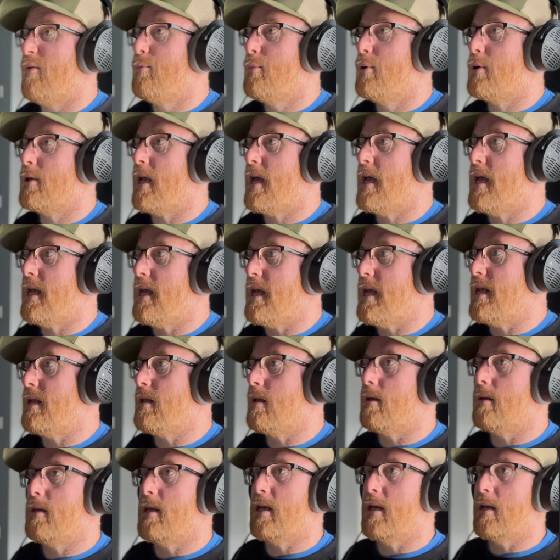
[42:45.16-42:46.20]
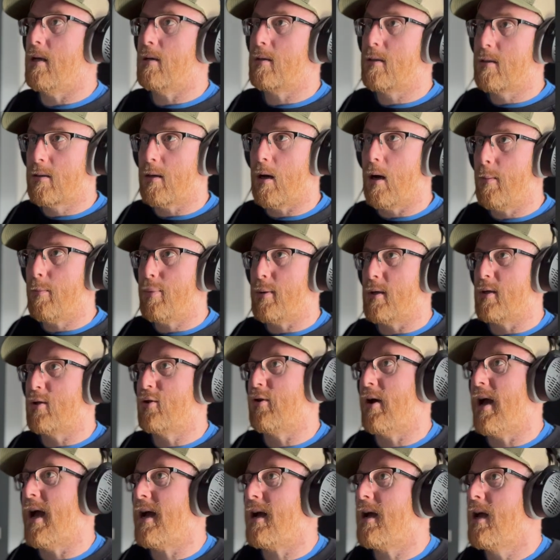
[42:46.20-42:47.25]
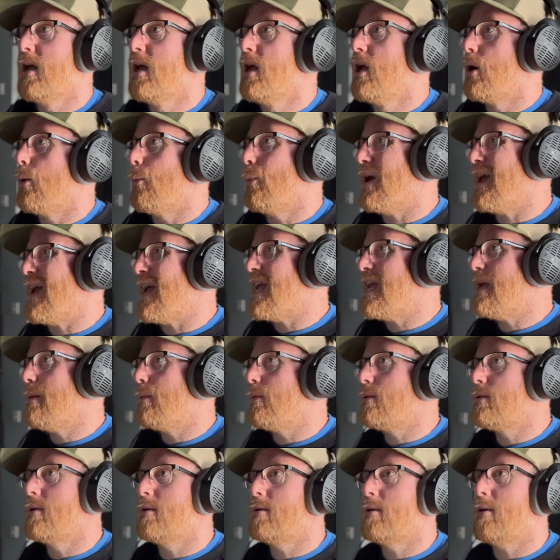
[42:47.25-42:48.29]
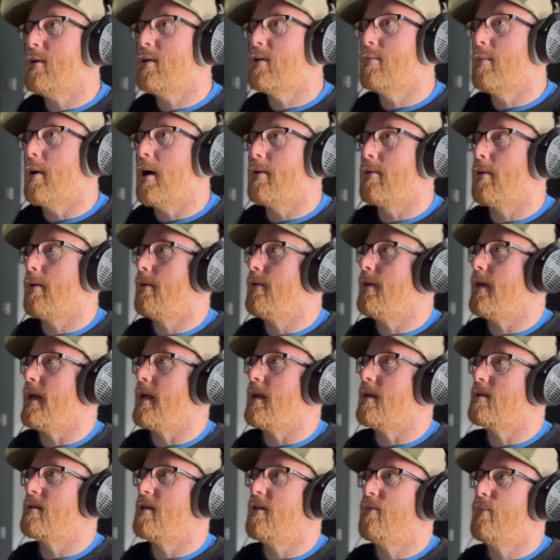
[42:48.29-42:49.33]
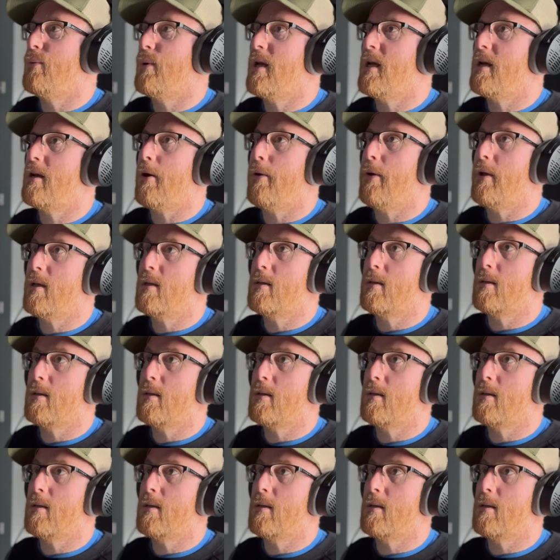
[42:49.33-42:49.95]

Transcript: put it in the sampler track, we're able to do some other things. If we go into